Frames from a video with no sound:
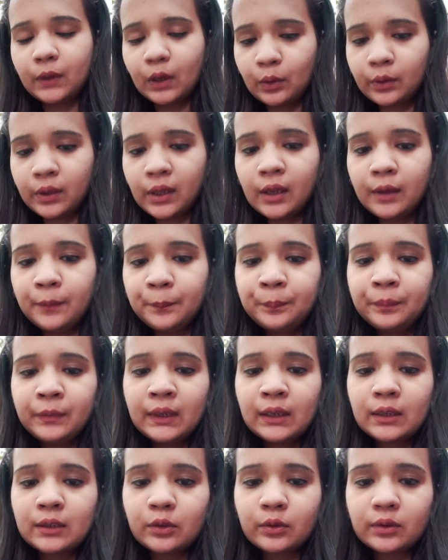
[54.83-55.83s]
Okay,
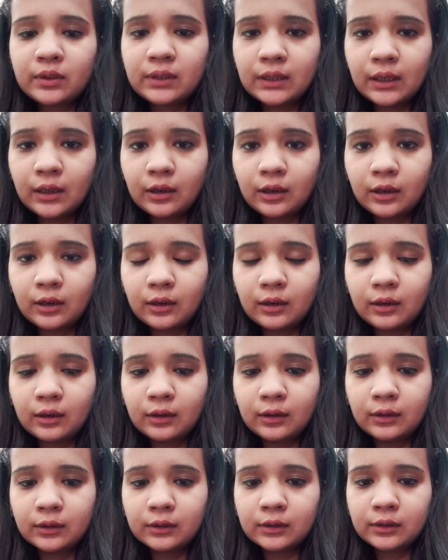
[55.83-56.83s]
so
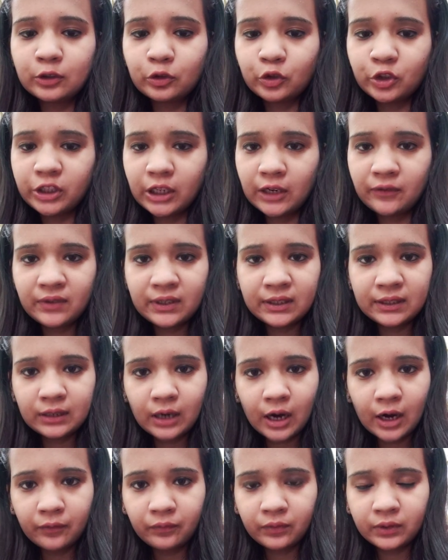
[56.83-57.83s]
shall we
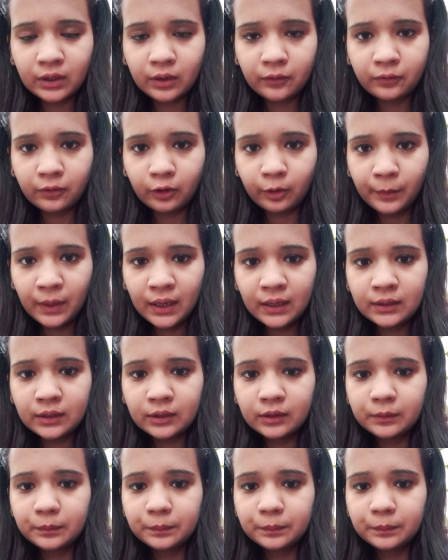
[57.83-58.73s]
start with the format?